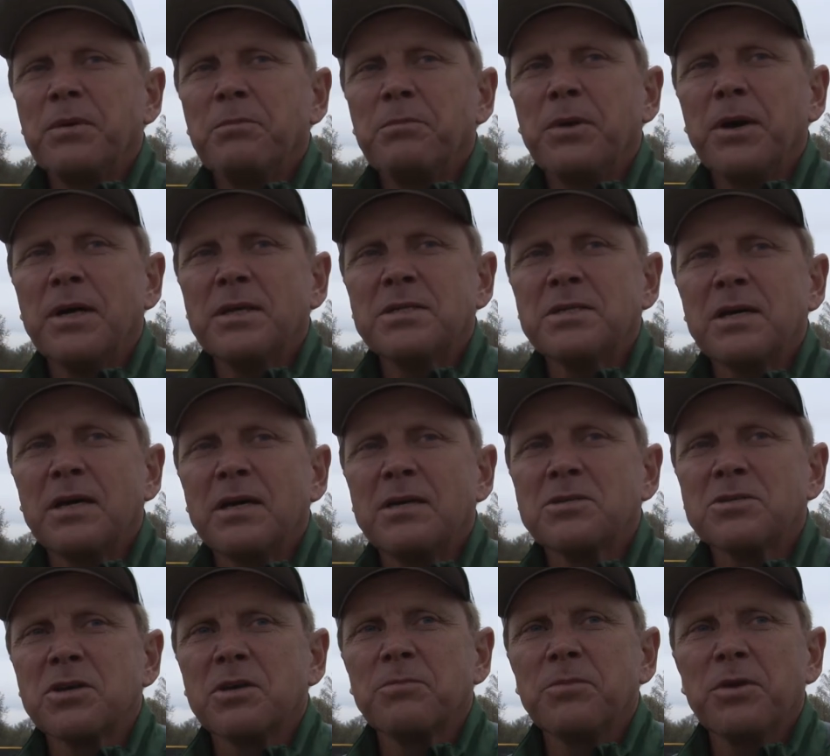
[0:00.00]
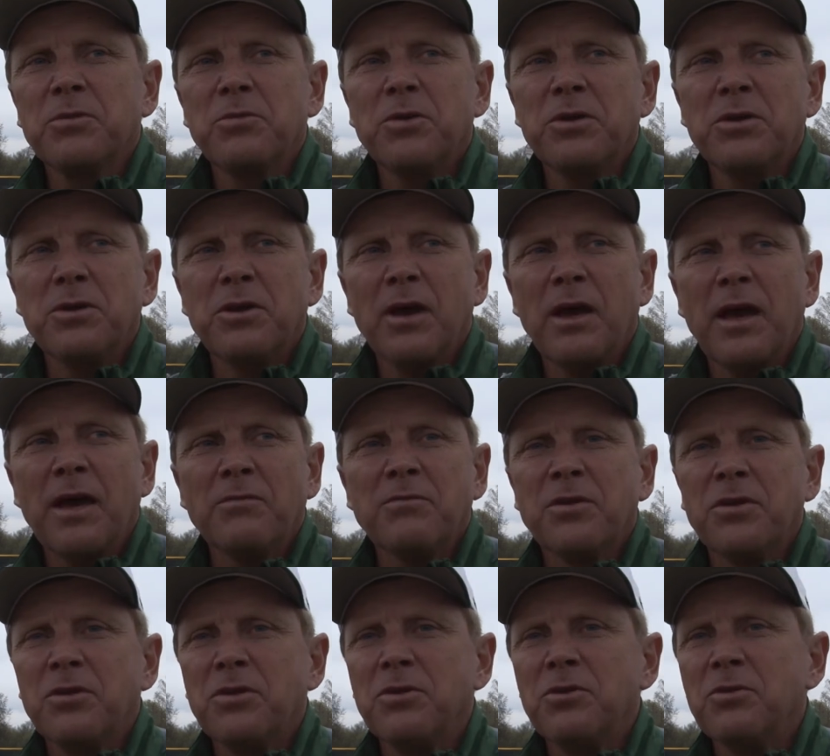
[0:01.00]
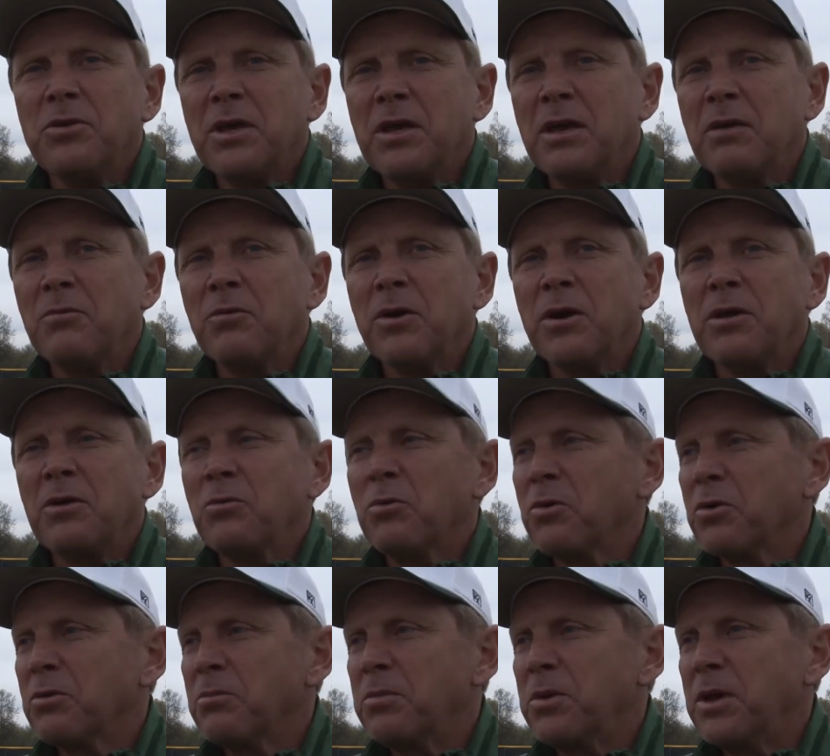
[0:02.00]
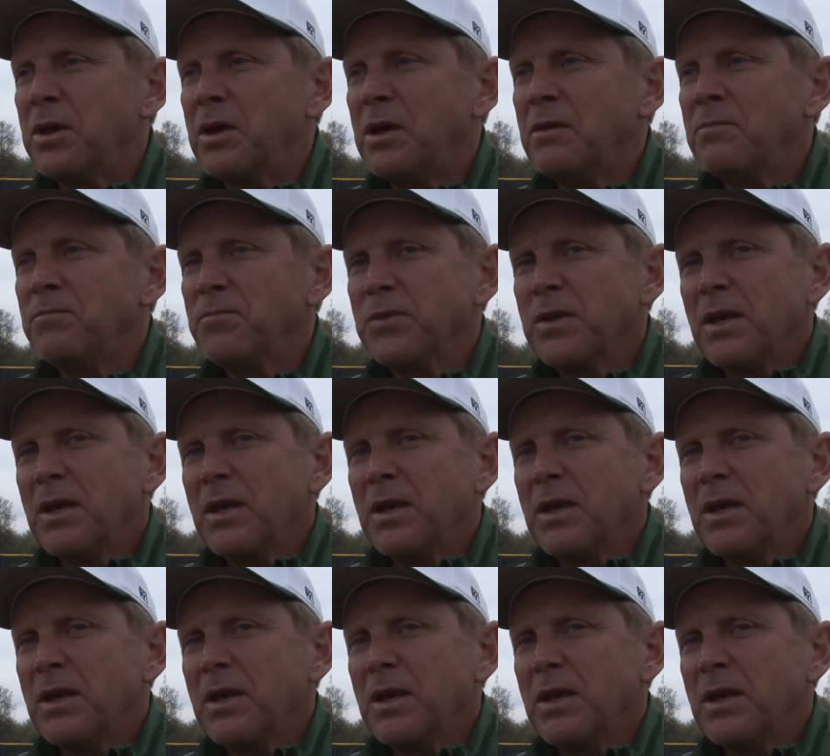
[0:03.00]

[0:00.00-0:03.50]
but uh, something we, you have to do to get where you want to be.